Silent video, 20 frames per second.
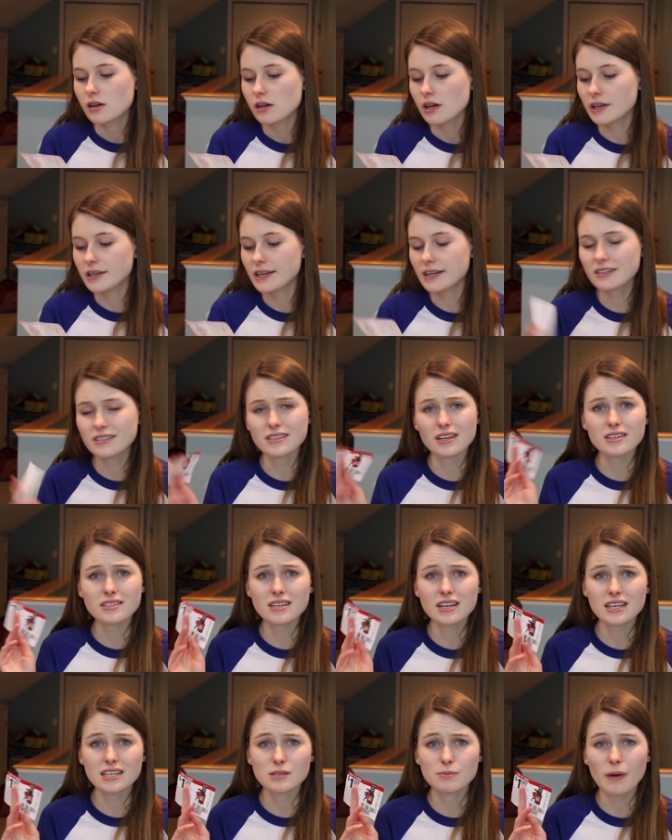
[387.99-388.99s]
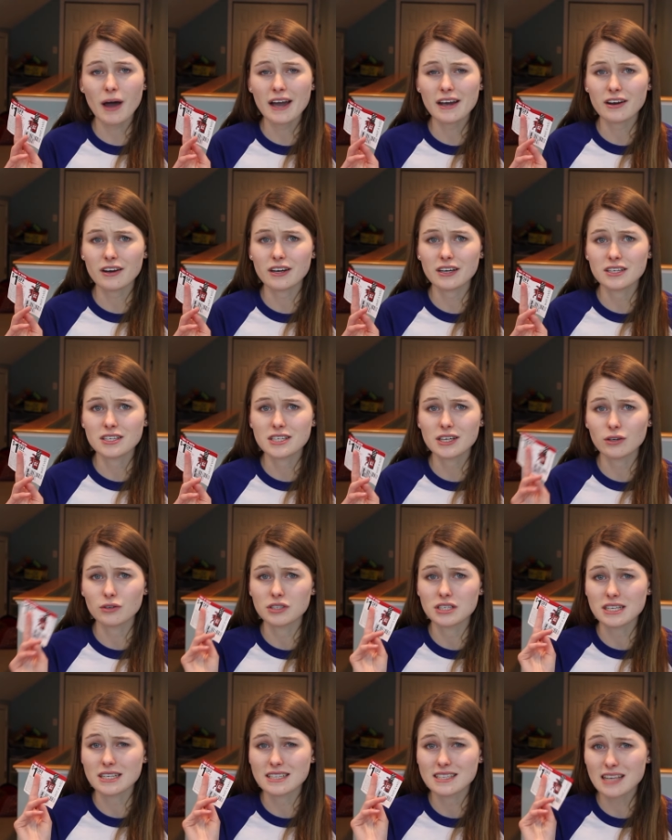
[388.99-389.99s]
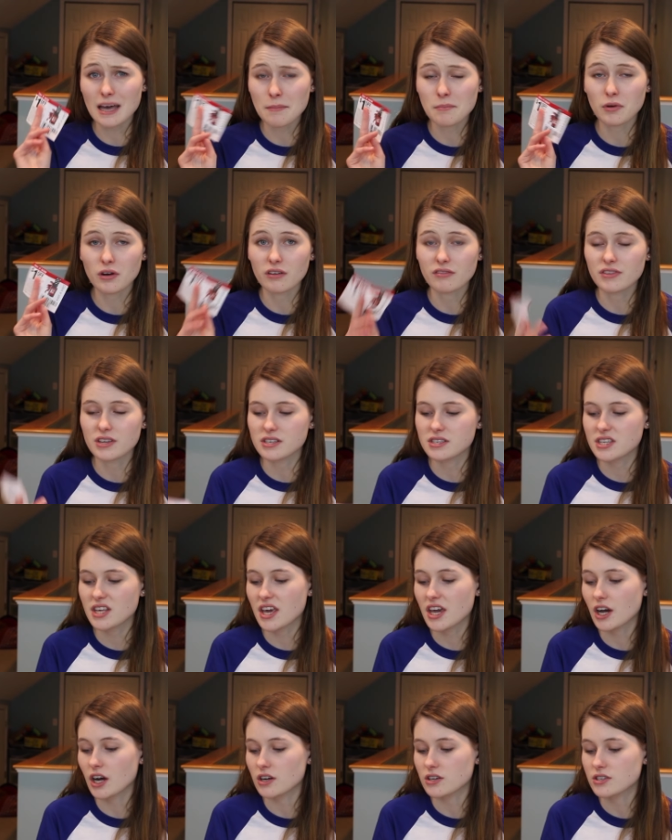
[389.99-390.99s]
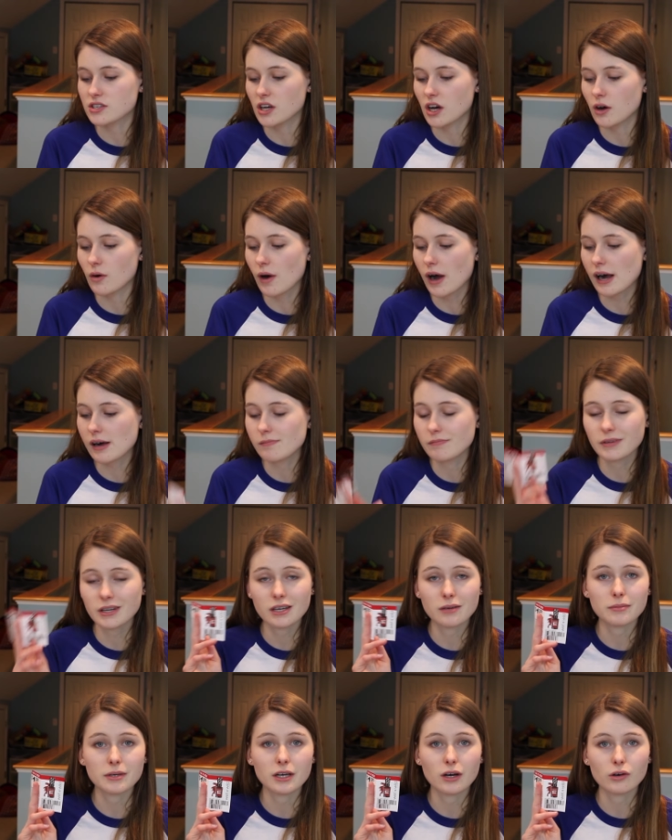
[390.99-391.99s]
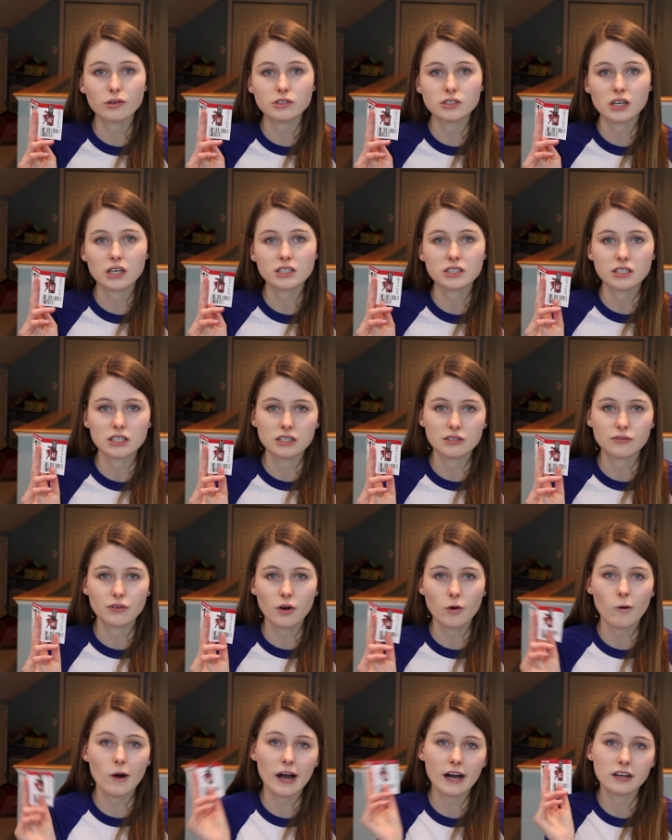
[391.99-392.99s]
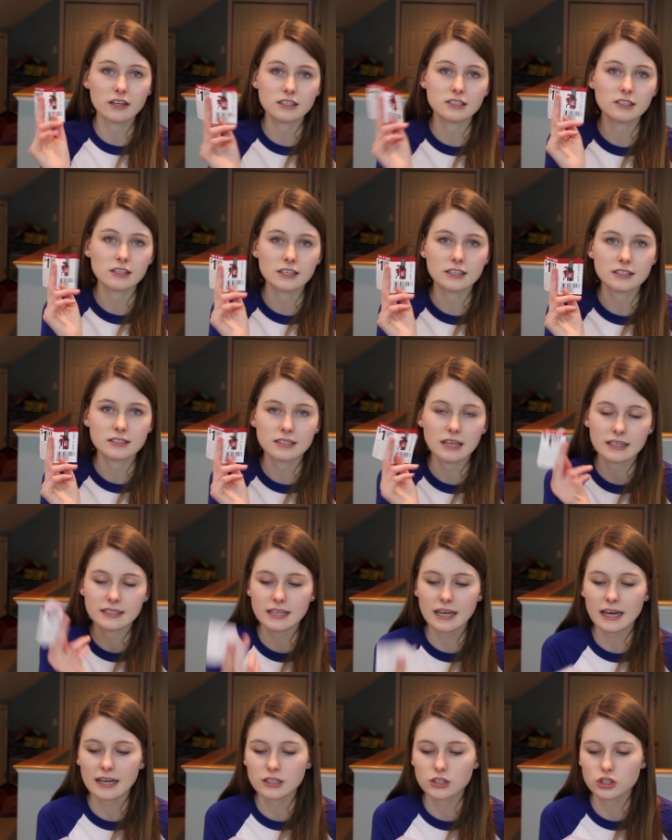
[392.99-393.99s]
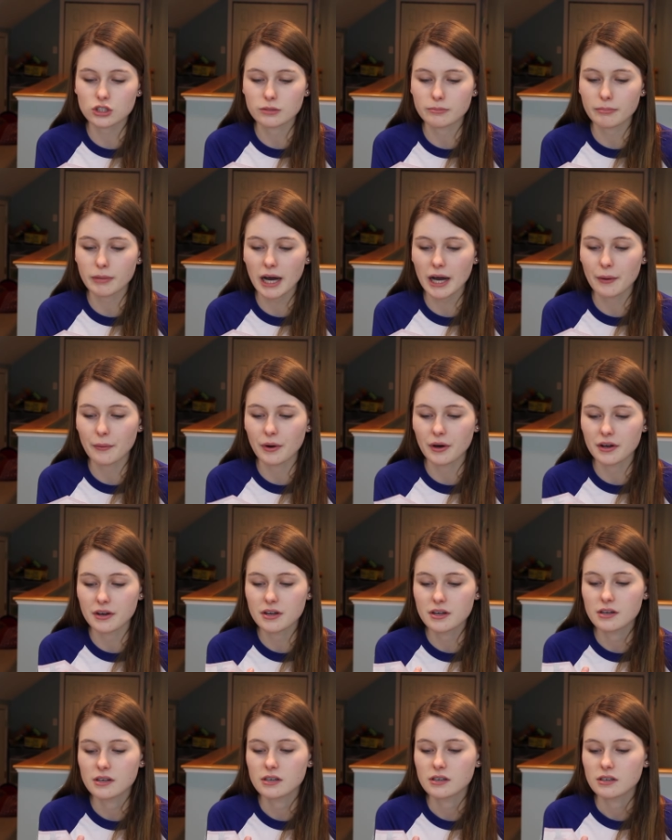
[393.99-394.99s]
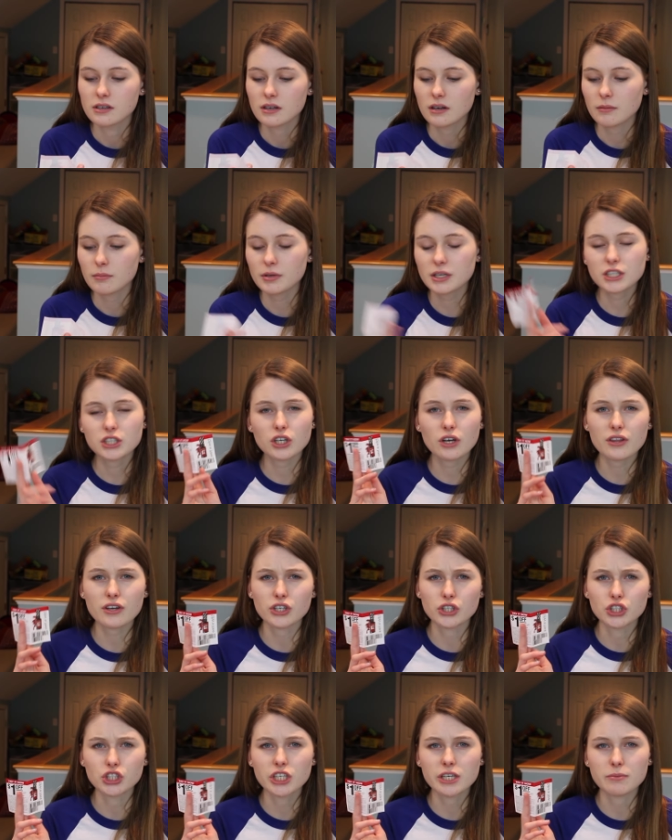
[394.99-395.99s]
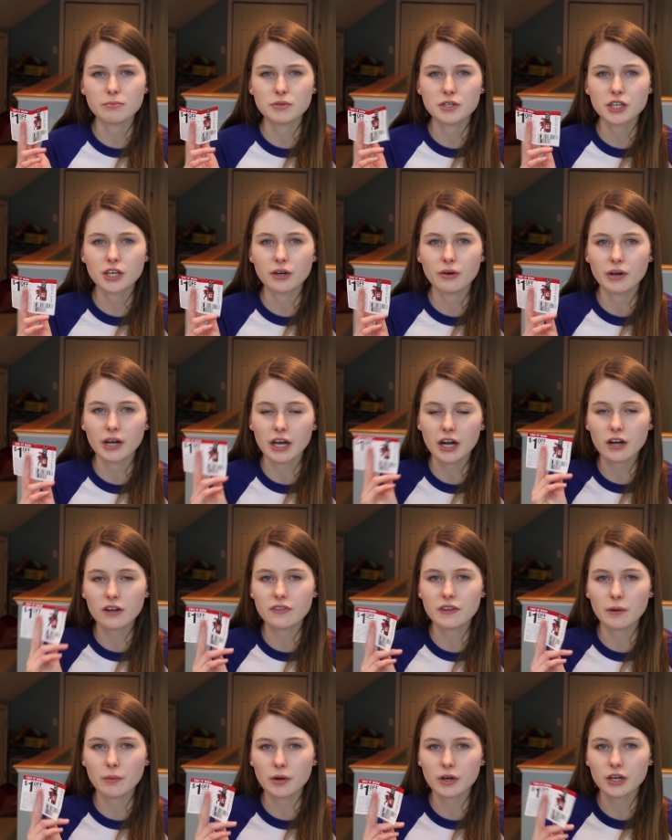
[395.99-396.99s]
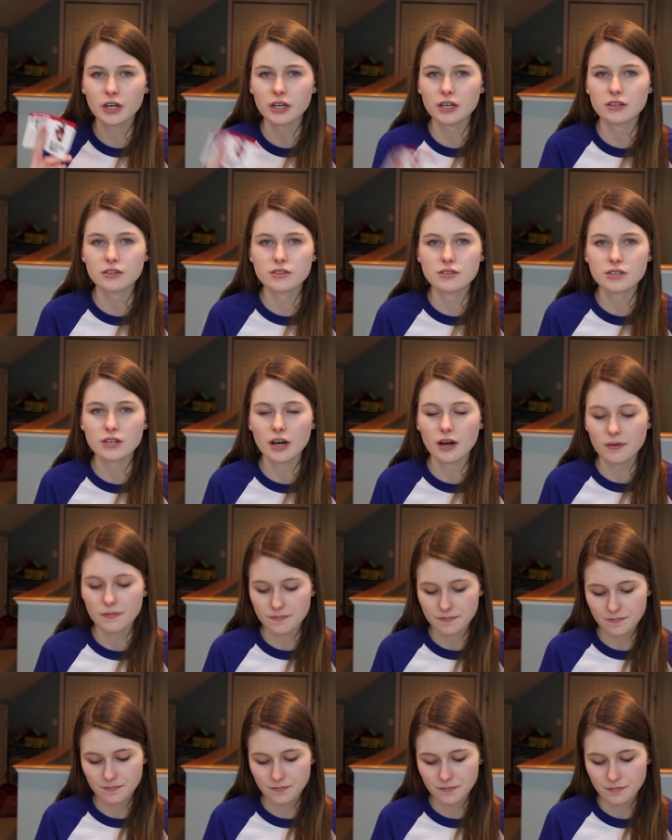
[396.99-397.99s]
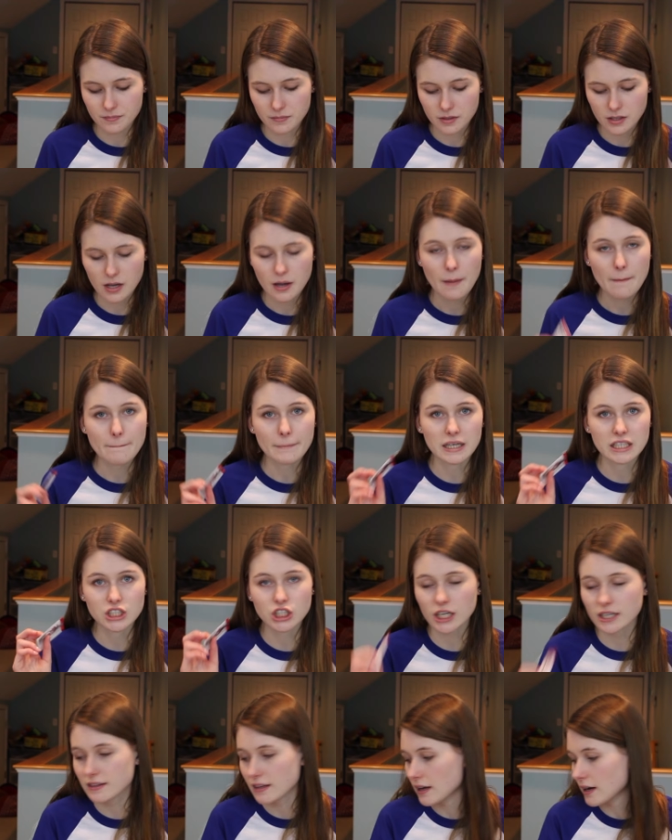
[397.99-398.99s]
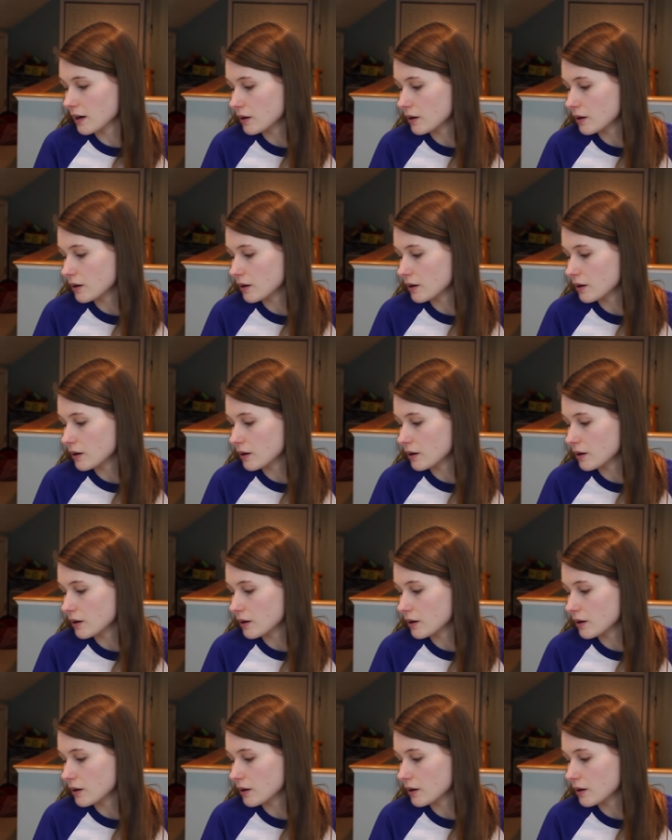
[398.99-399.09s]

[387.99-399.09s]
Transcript: It doesn't expire until December of this year, so I'm gonna be holding on to this for a while until I decide to actually buy one. Pretty sure they're cheap too, and I heard they were good, so might check that